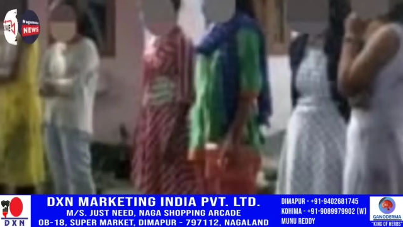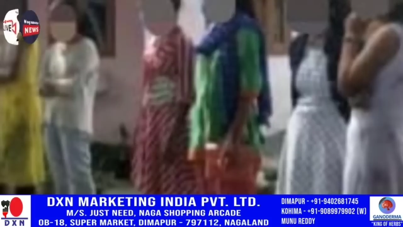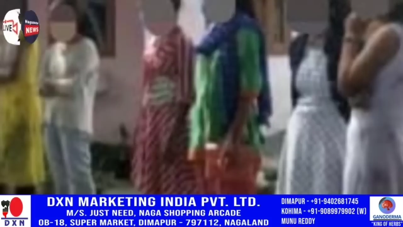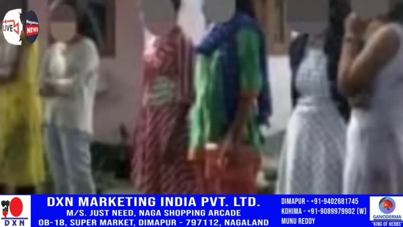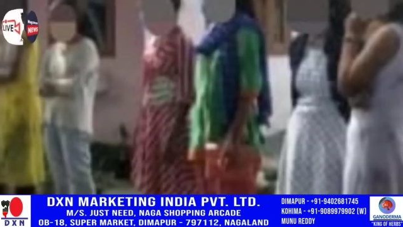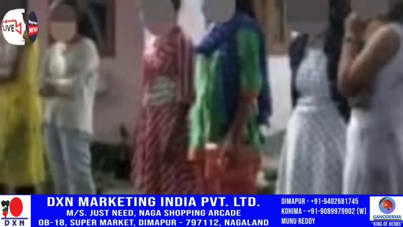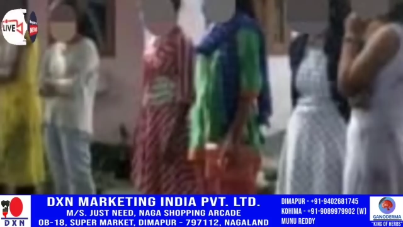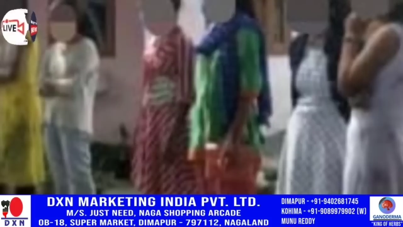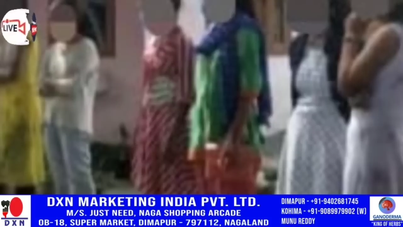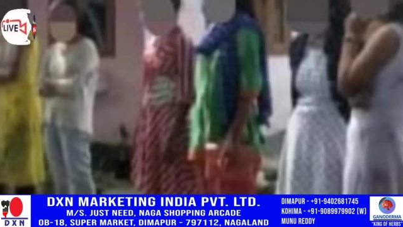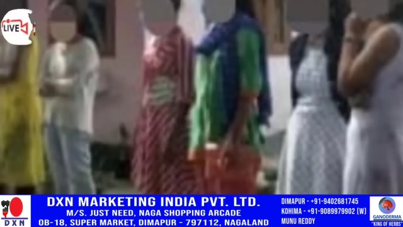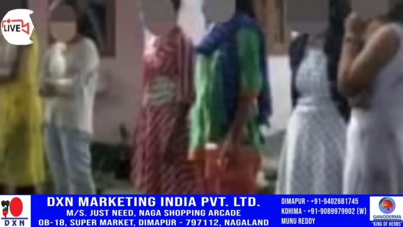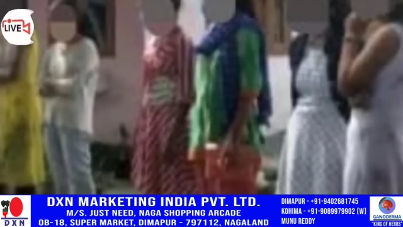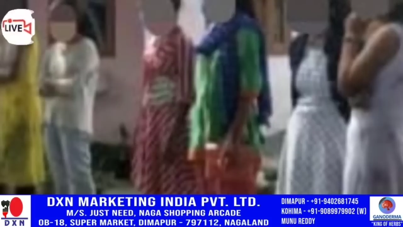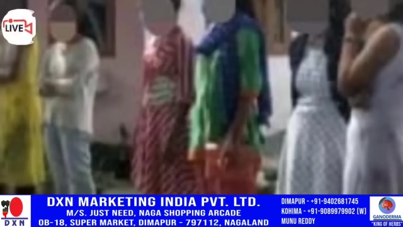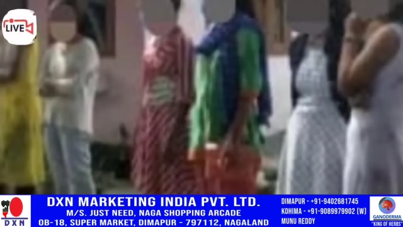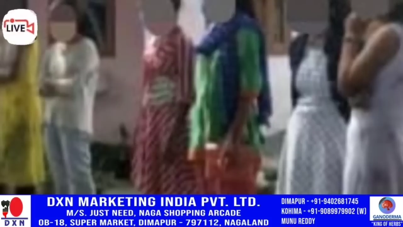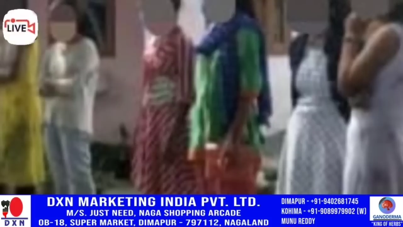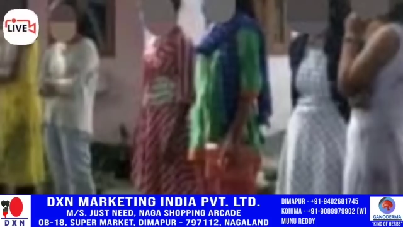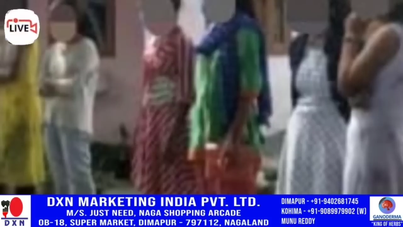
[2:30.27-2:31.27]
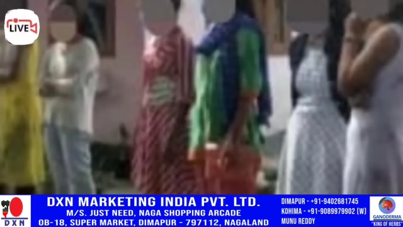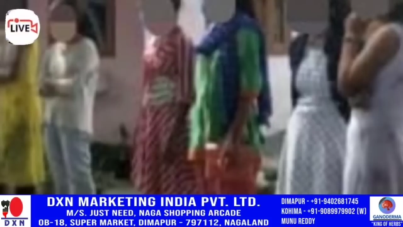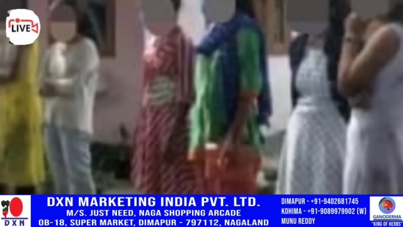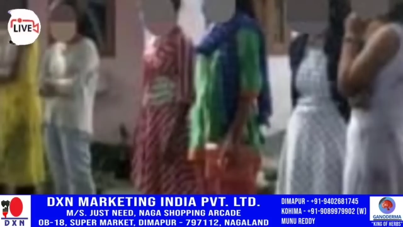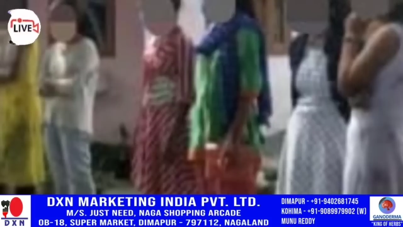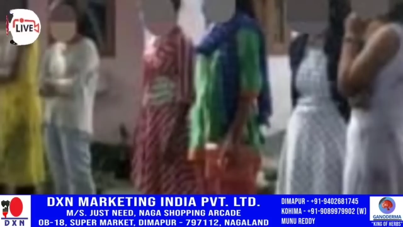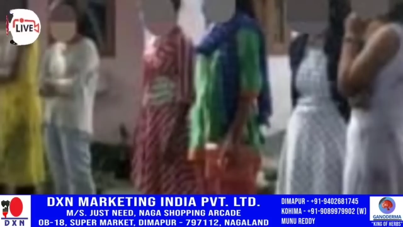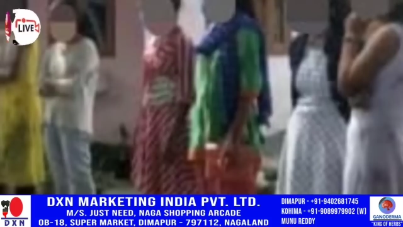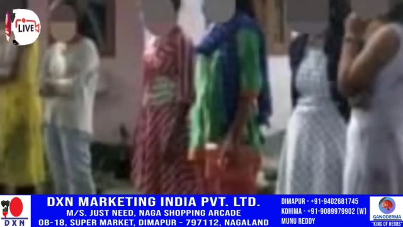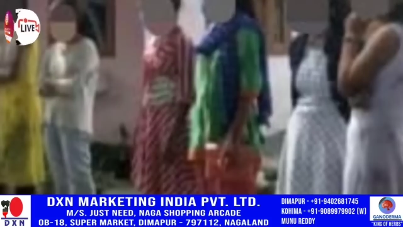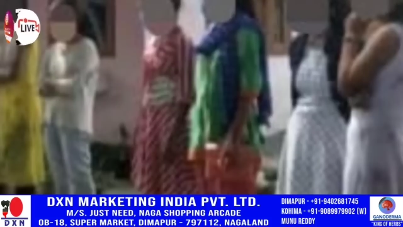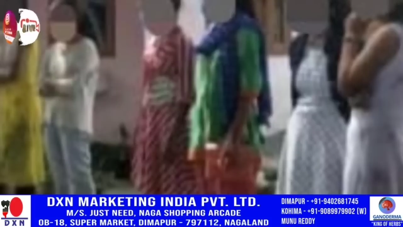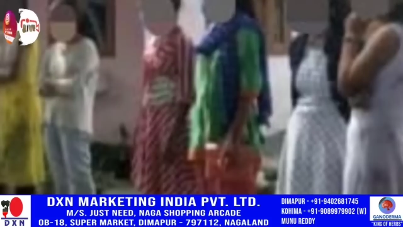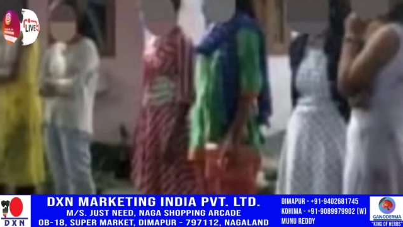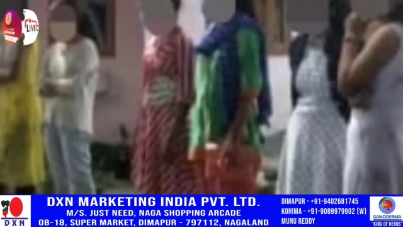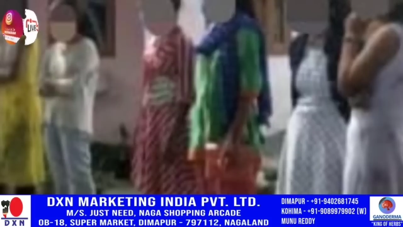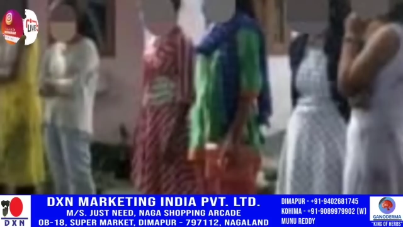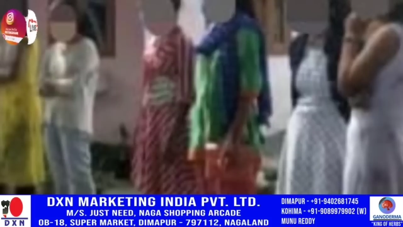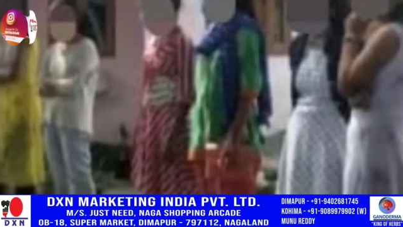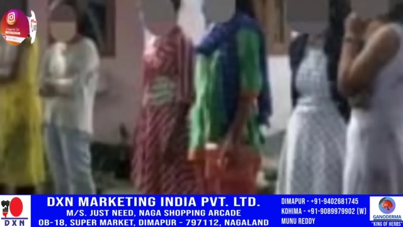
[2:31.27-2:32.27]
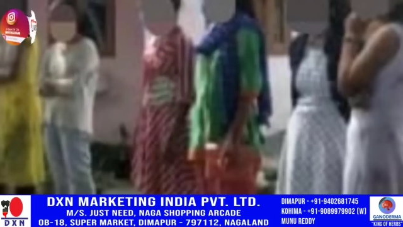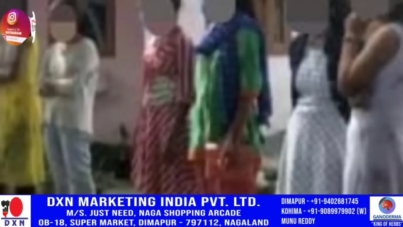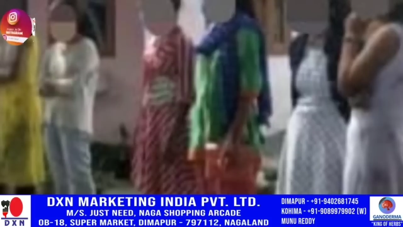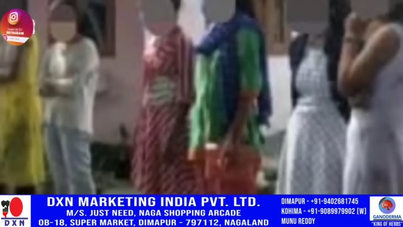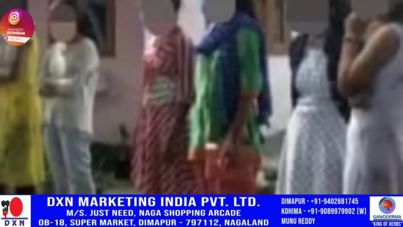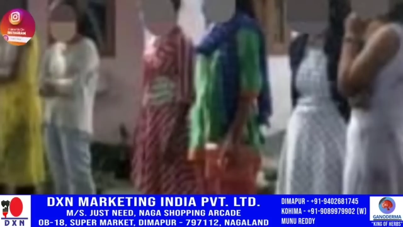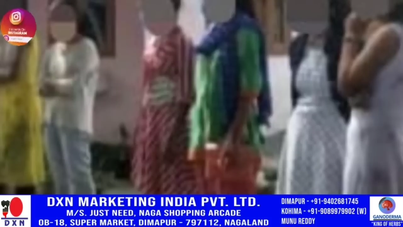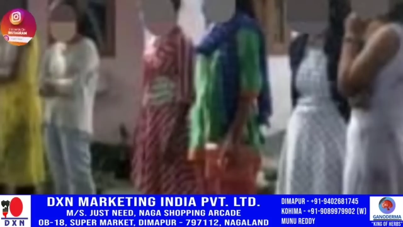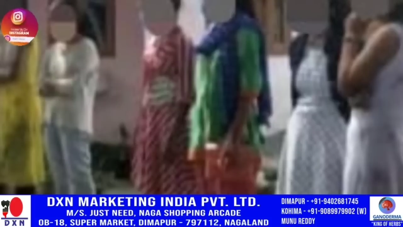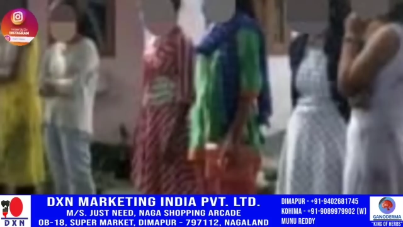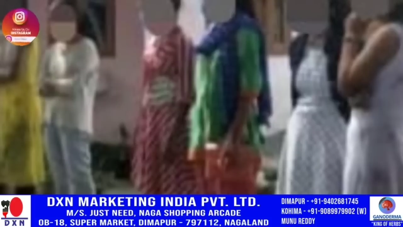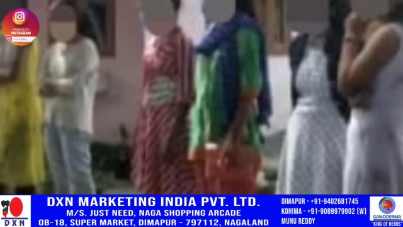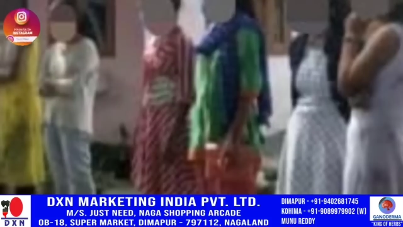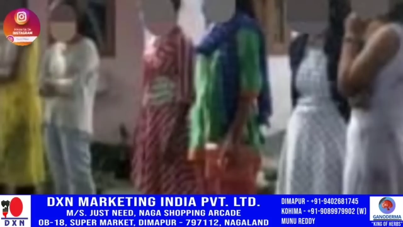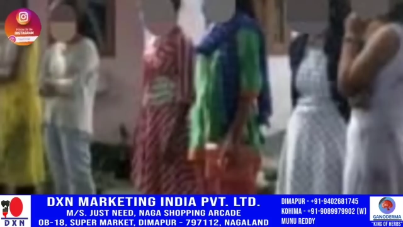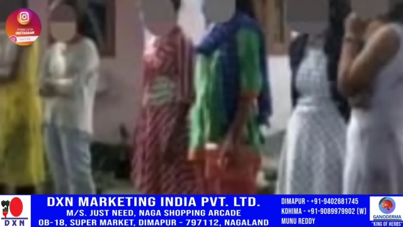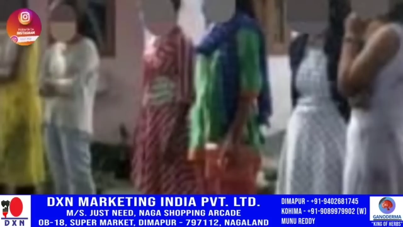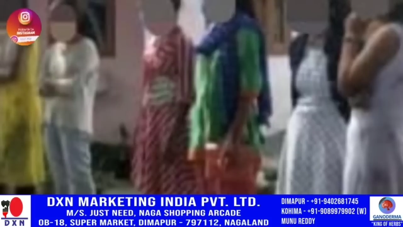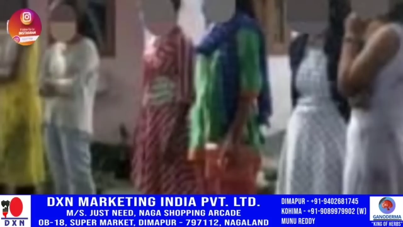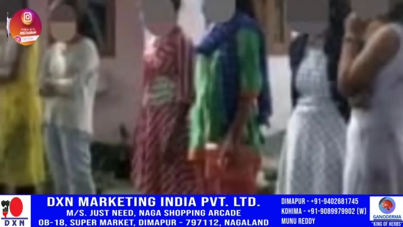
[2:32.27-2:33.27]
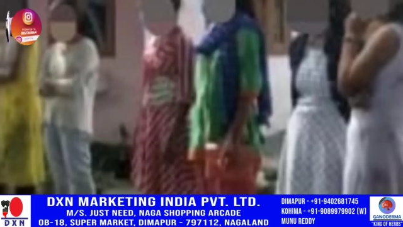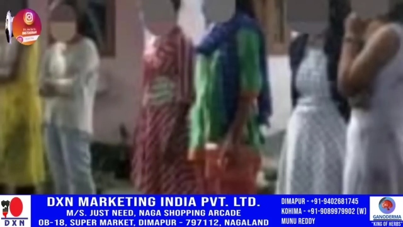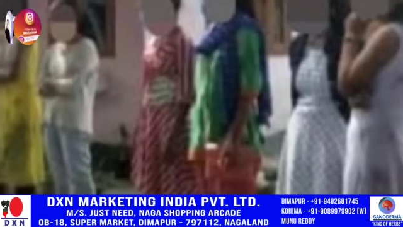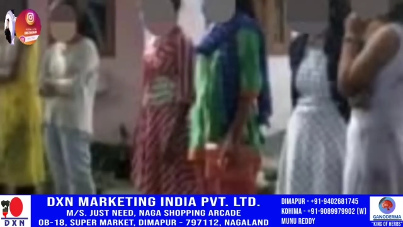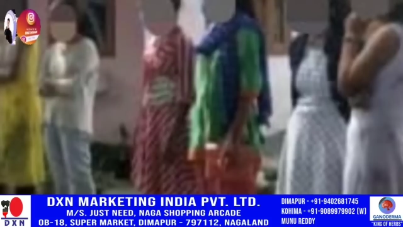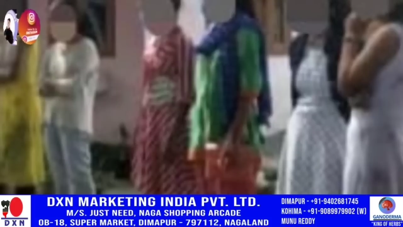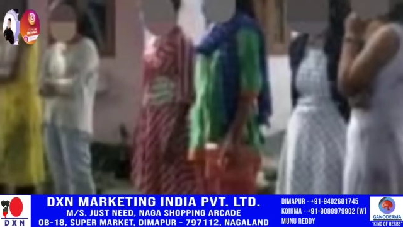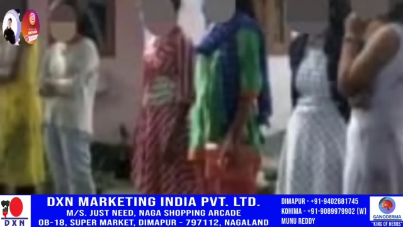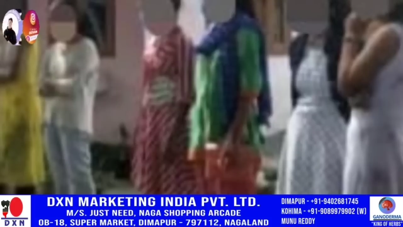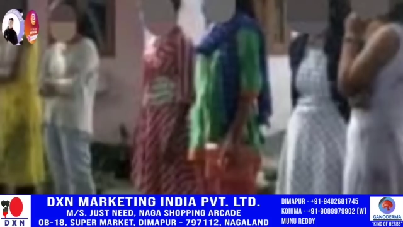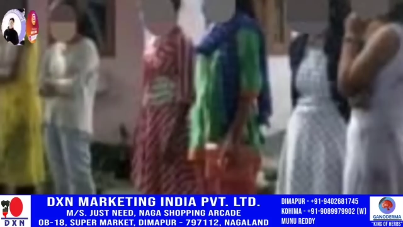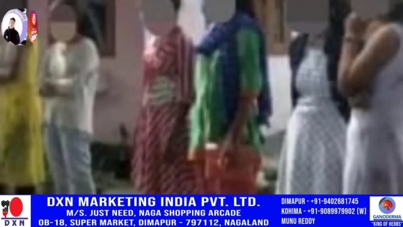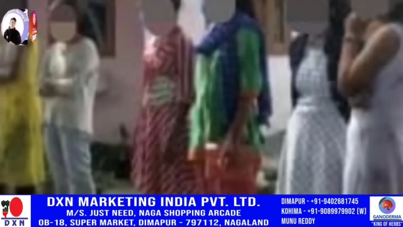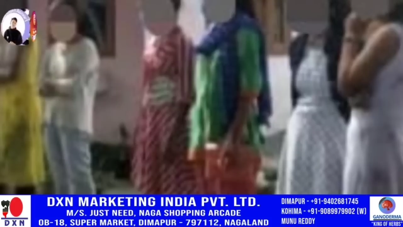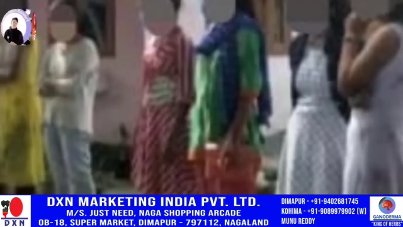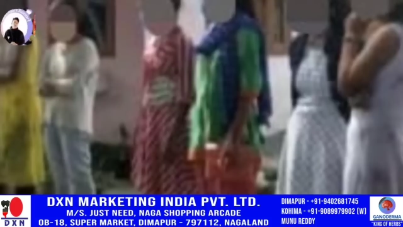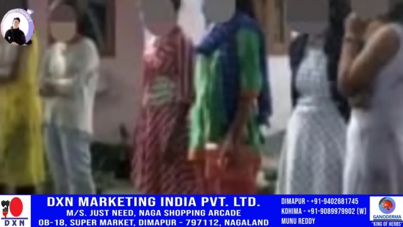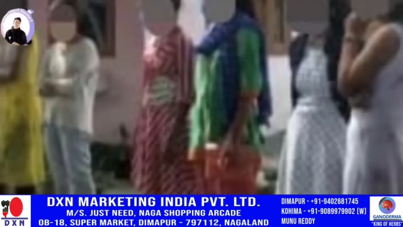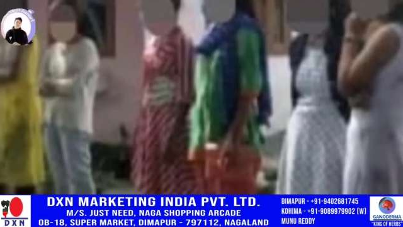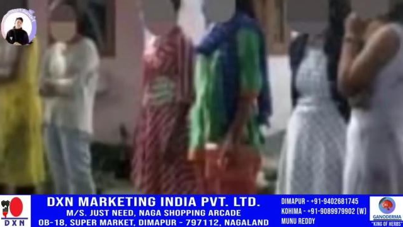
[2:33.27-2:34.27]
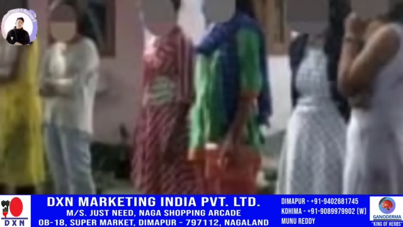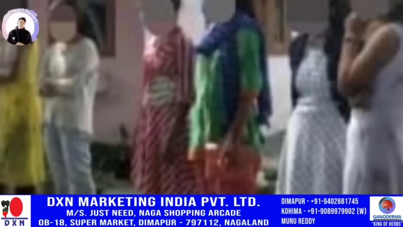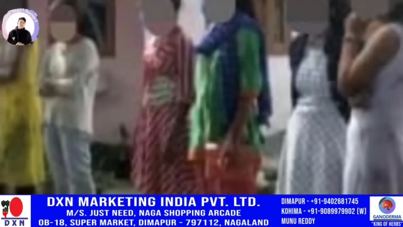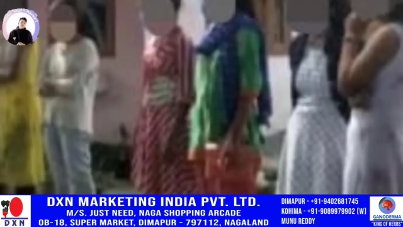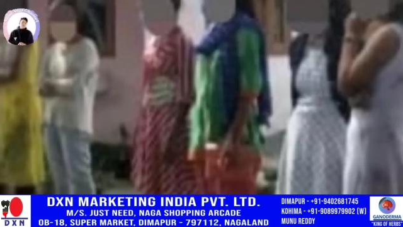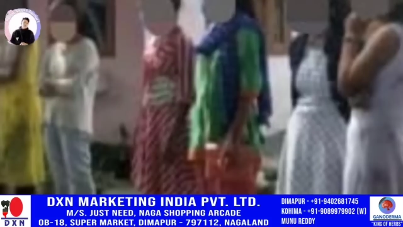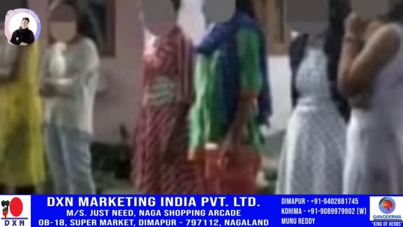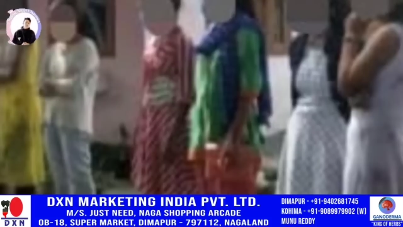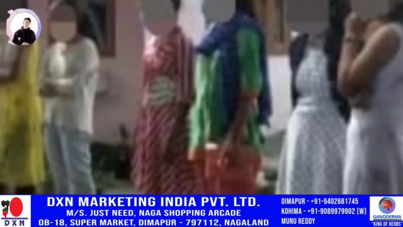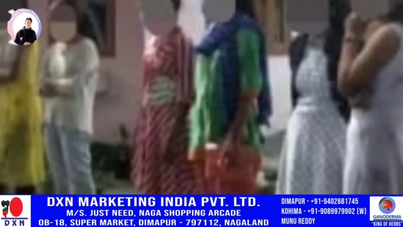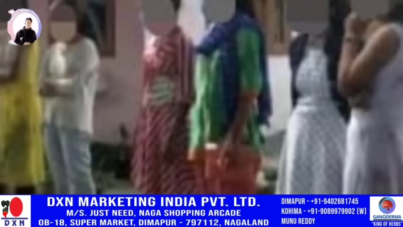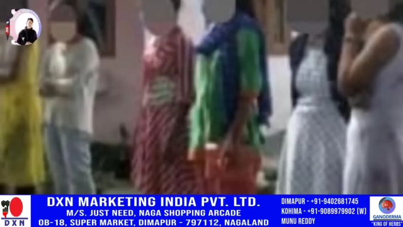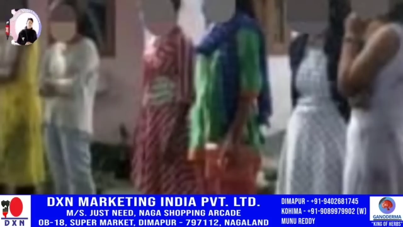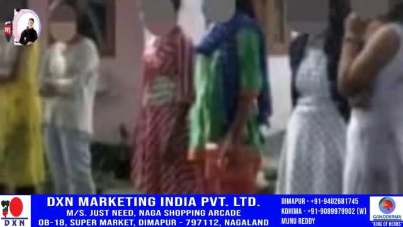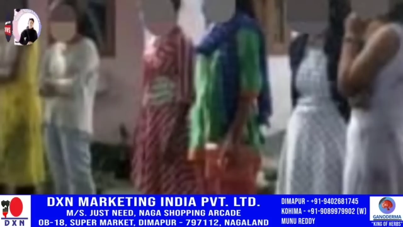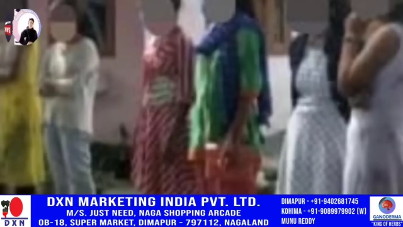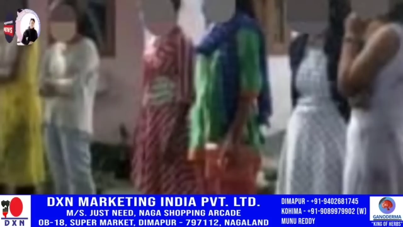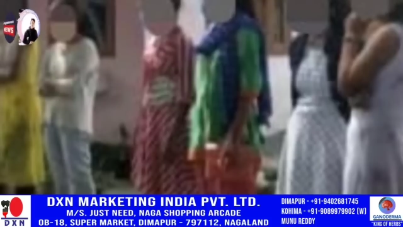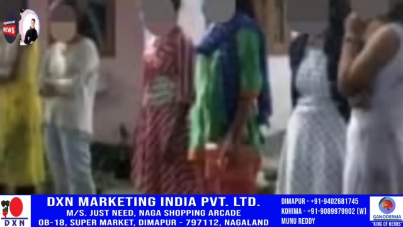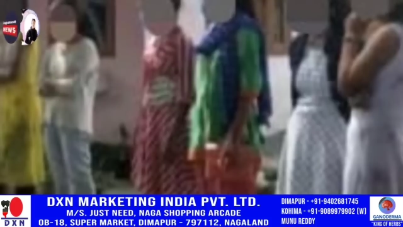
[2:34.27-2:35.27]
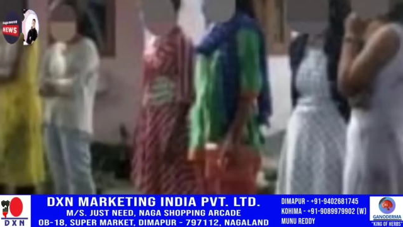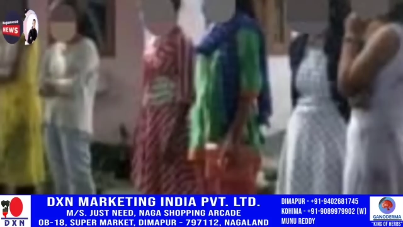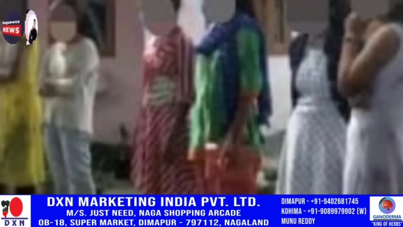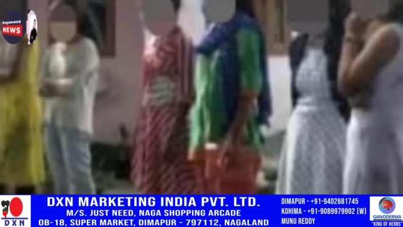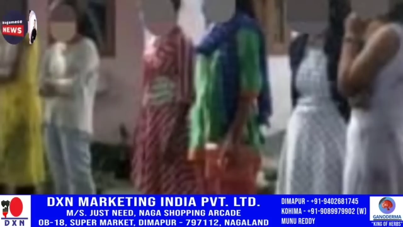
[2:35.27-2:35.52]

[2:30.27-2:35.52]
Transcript: (no speaker visible)